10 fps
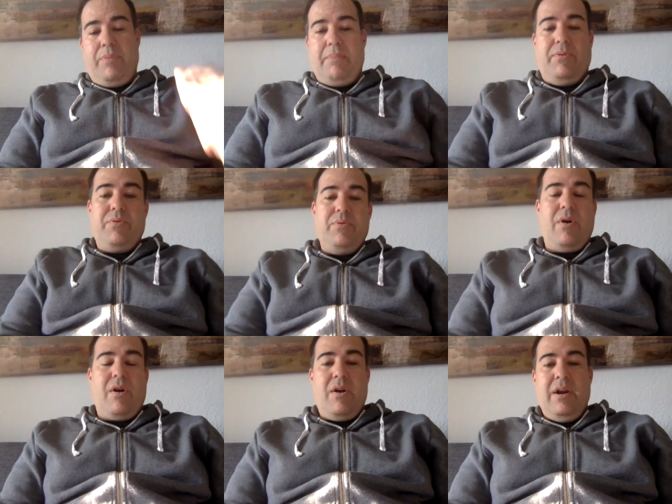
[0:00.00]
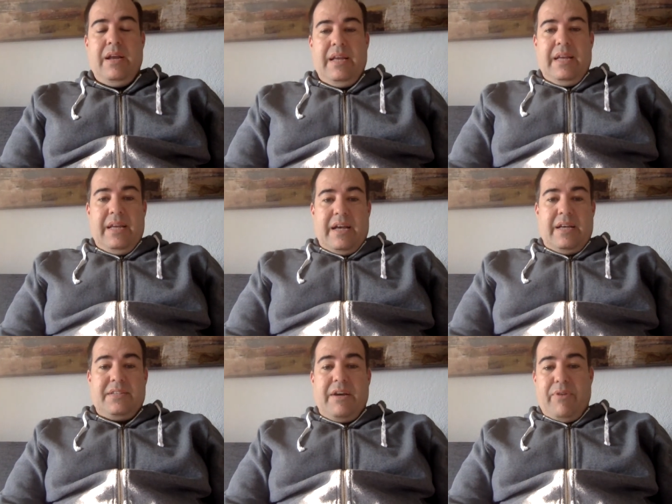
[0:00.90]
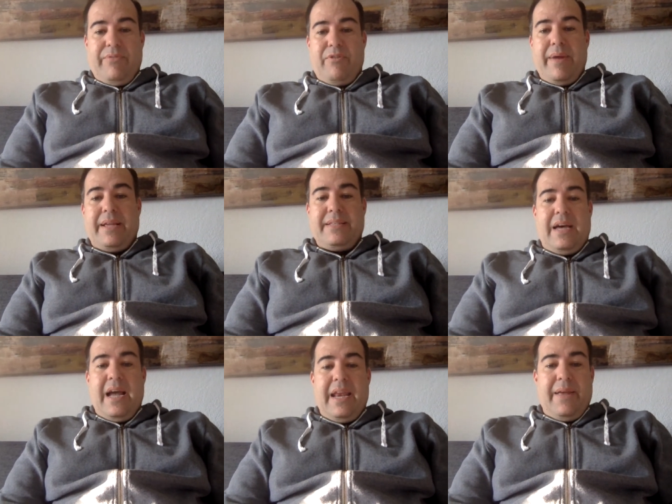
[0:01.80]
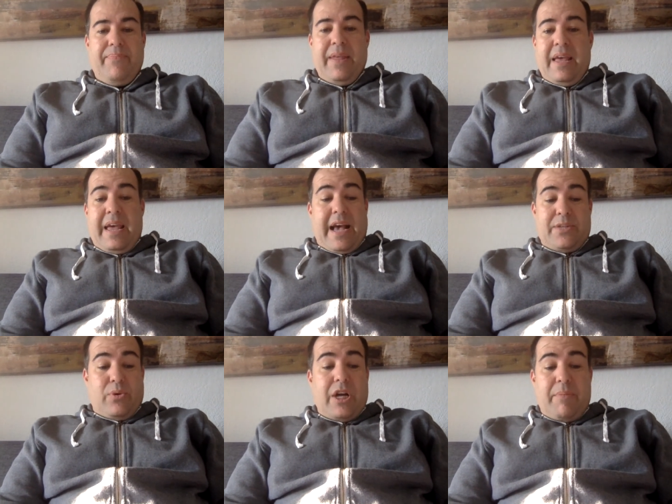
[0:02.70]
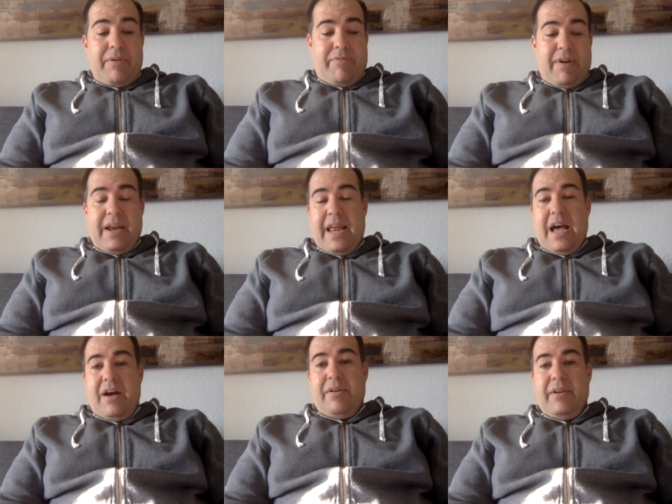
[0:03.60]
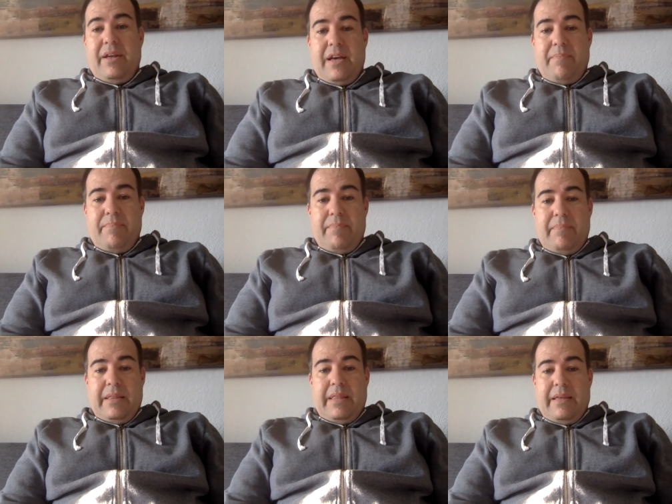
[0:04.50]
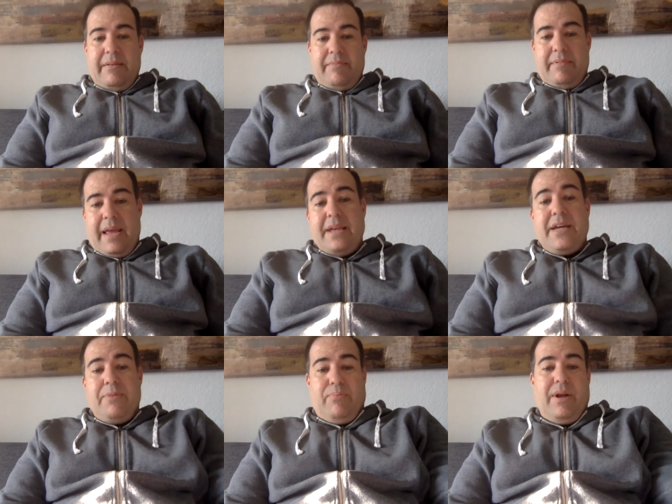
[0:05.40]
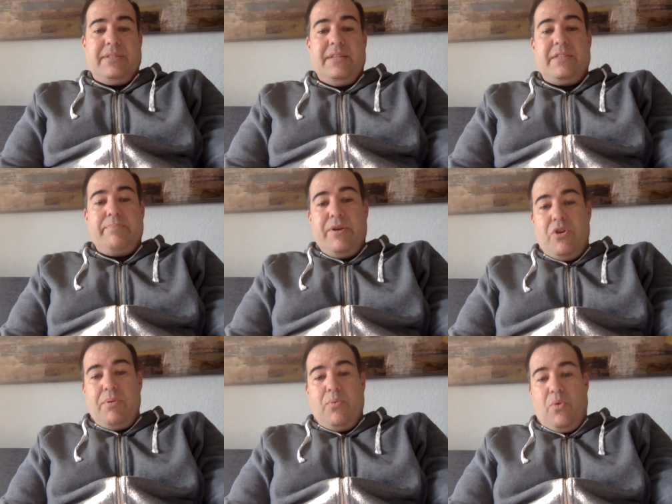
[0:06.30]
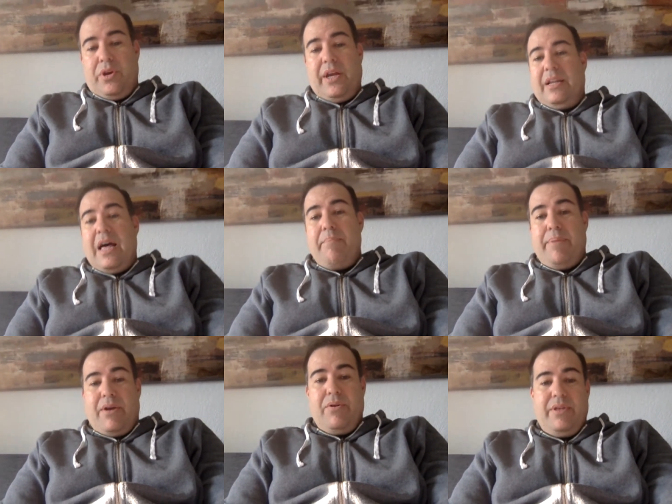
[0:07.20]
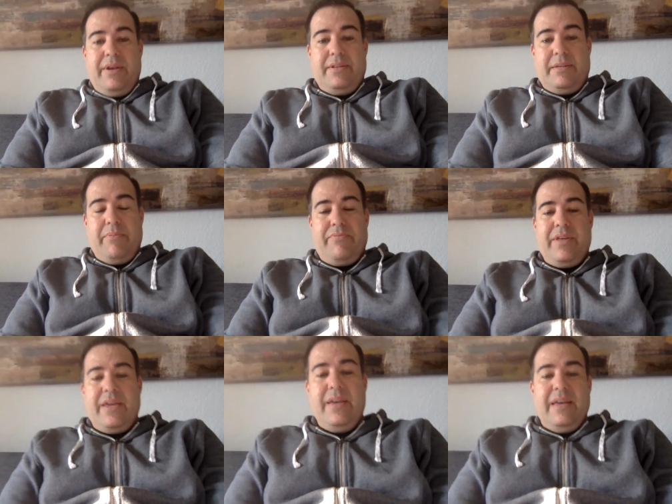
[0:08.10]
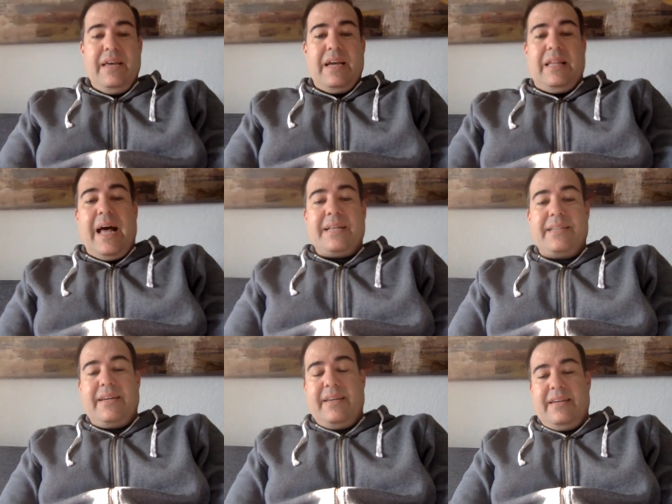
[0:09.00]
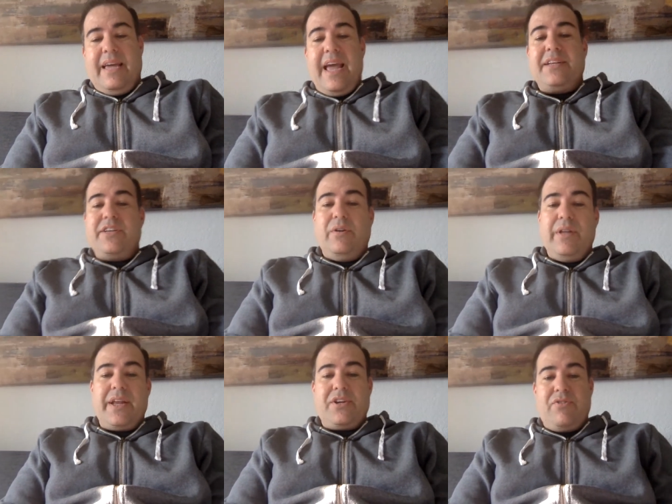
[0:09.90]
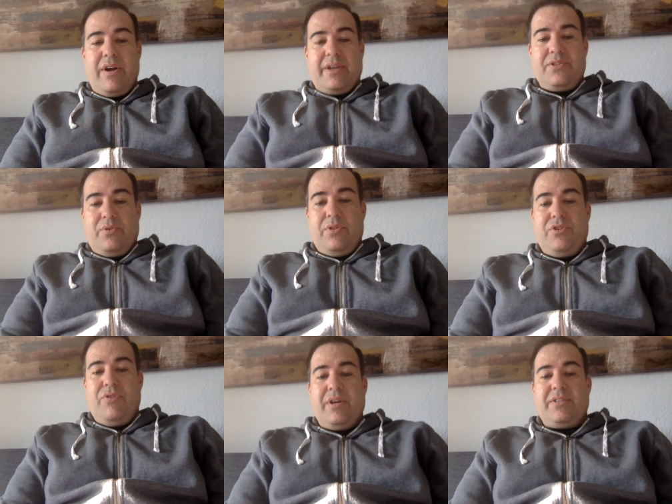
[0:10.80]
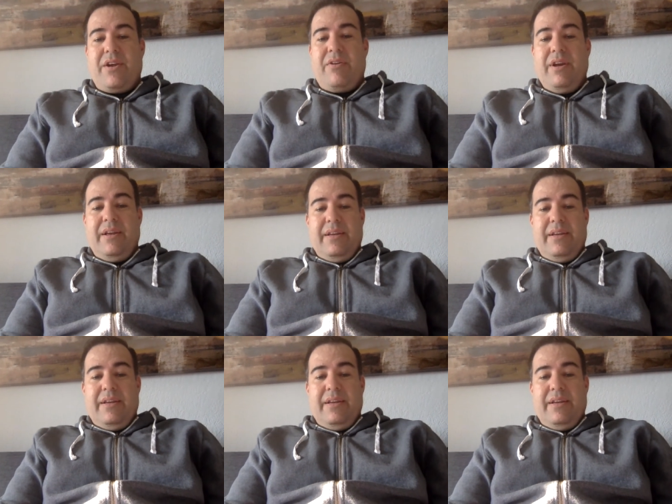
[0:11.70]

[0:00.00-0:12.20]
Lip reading: people who are suffering from anxiety. As we'll come to find out, the antidepressants appear to be working a lot better than some of the classic anxiolytic drugs or the drugs that are